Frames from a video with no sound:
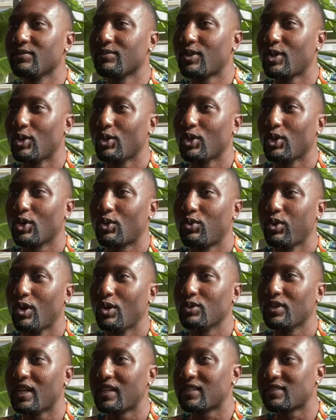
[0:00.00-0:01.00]
quote
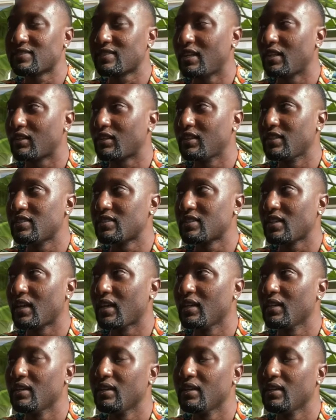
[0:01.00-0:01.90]
unquote, not to sound cliche.